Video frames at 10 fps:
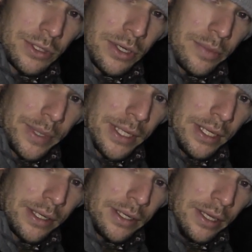tarp in
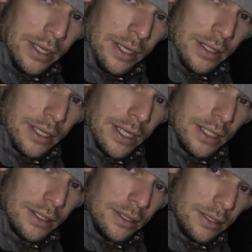here,
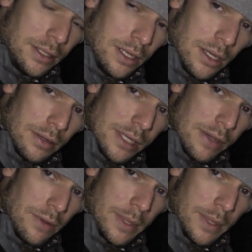then, you know, it would have